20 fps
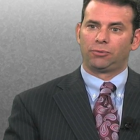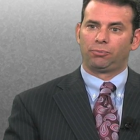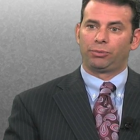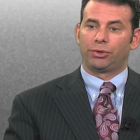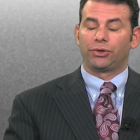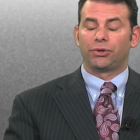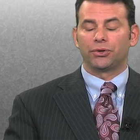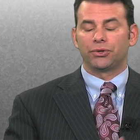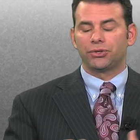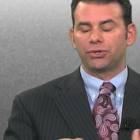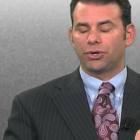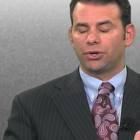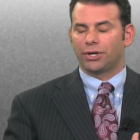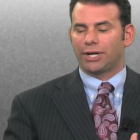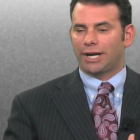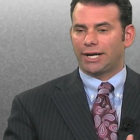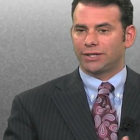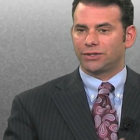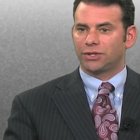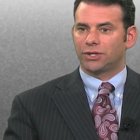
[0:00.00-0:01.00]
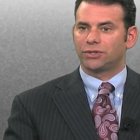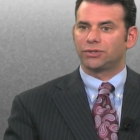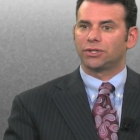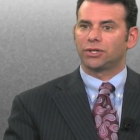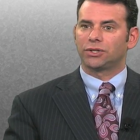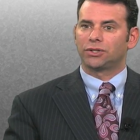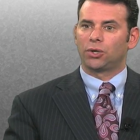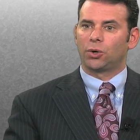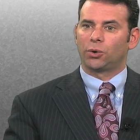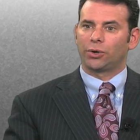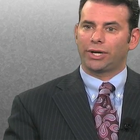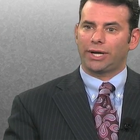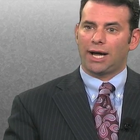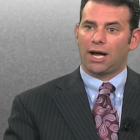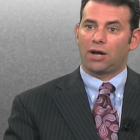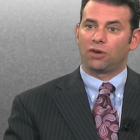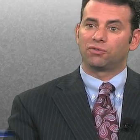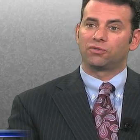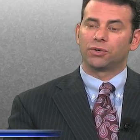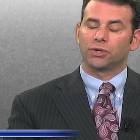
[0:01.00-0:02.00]
But there are certain assets that don't
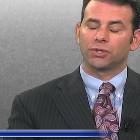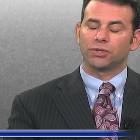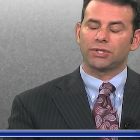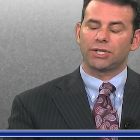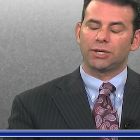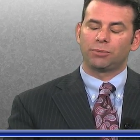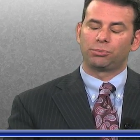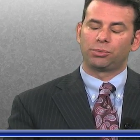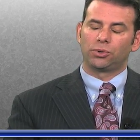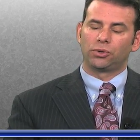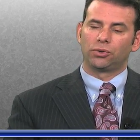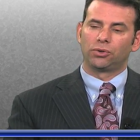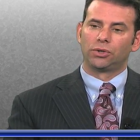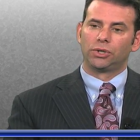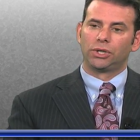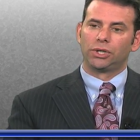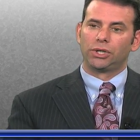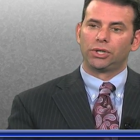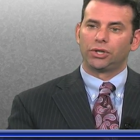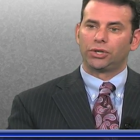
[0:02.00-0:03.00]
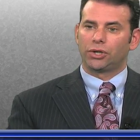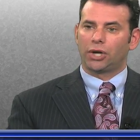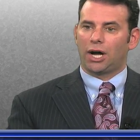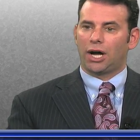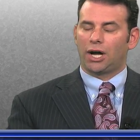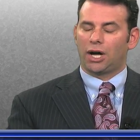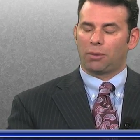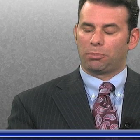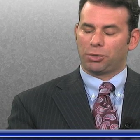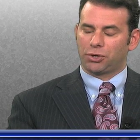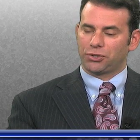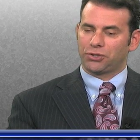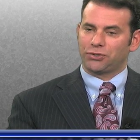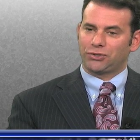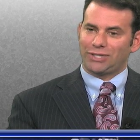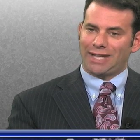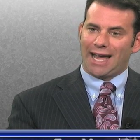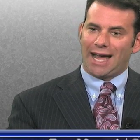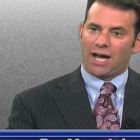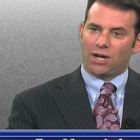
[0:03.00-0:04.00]
count. For example, a
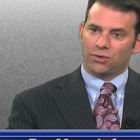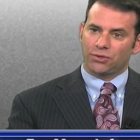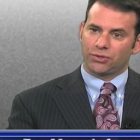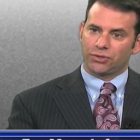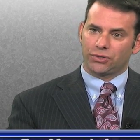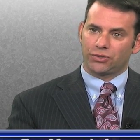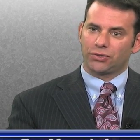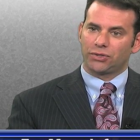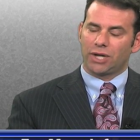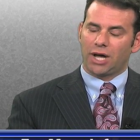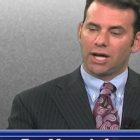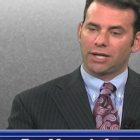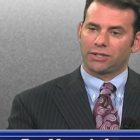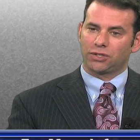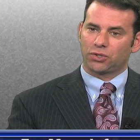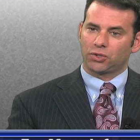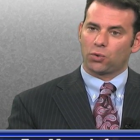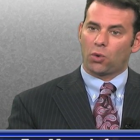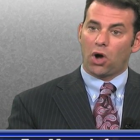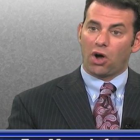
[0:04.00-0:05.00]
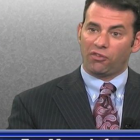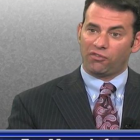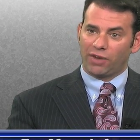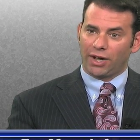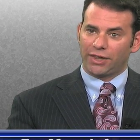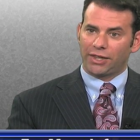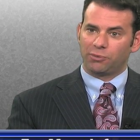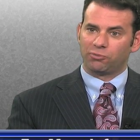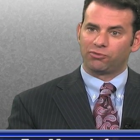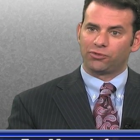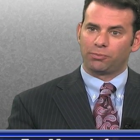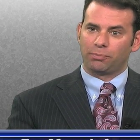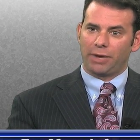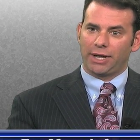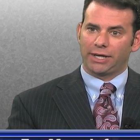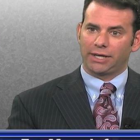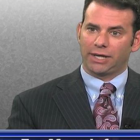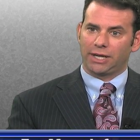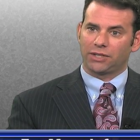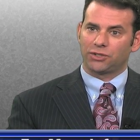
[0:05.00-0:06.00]
person's house does not disqualify them from
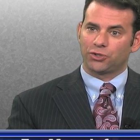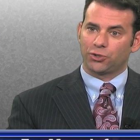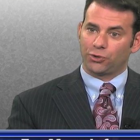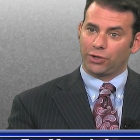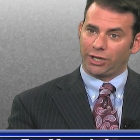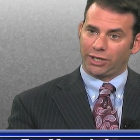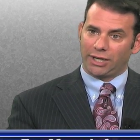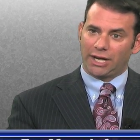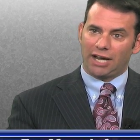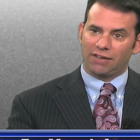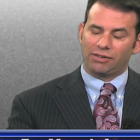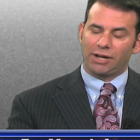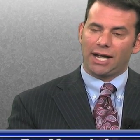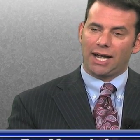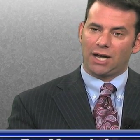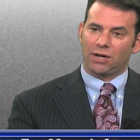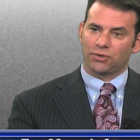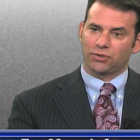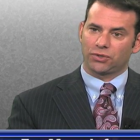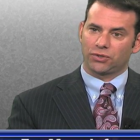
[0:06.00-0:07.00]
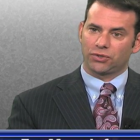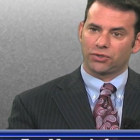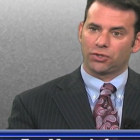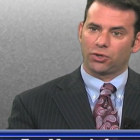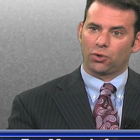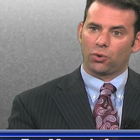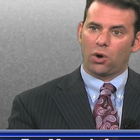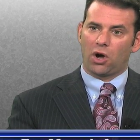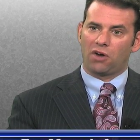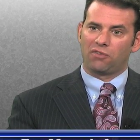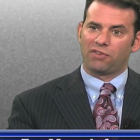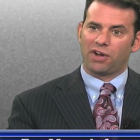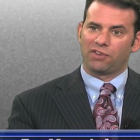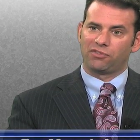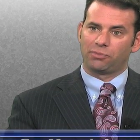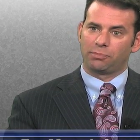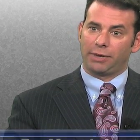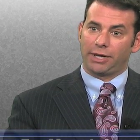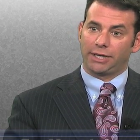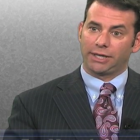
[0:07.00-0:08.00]
Medicaid, so they can have a house and still qualify
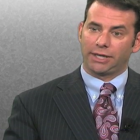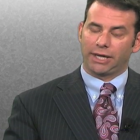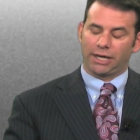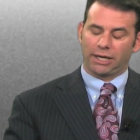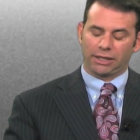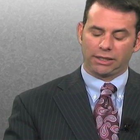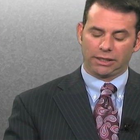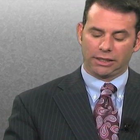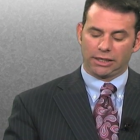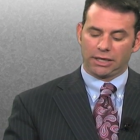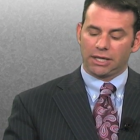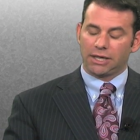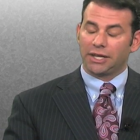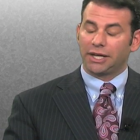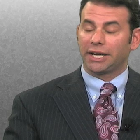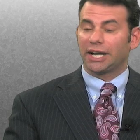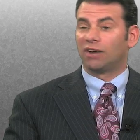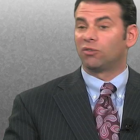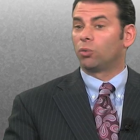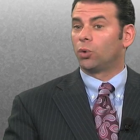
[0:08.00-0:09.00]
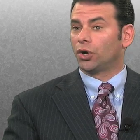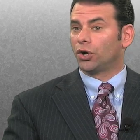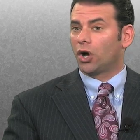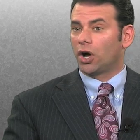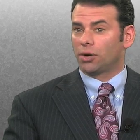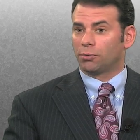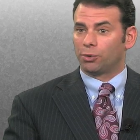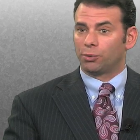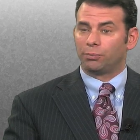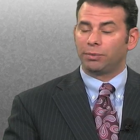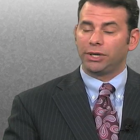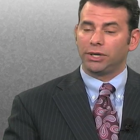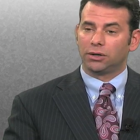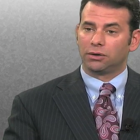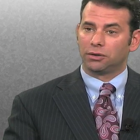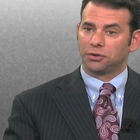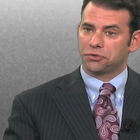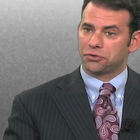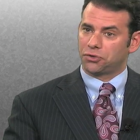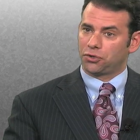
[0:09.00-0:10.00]
for Medicaid. They can have one
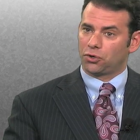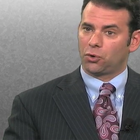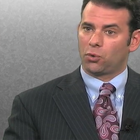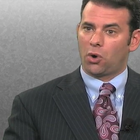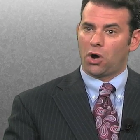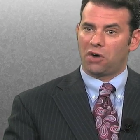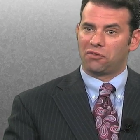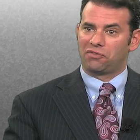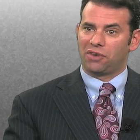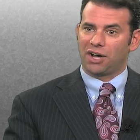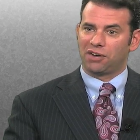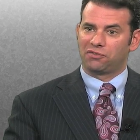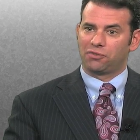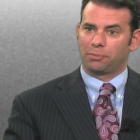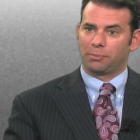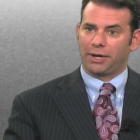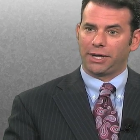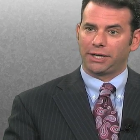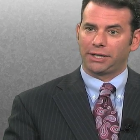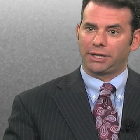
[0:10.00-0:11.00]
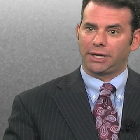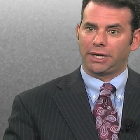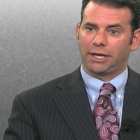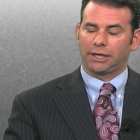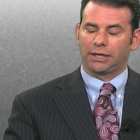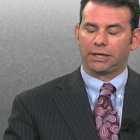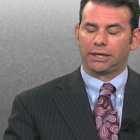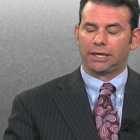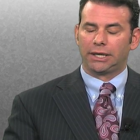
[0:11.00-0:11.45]
automobile and still qualify for Medicaid.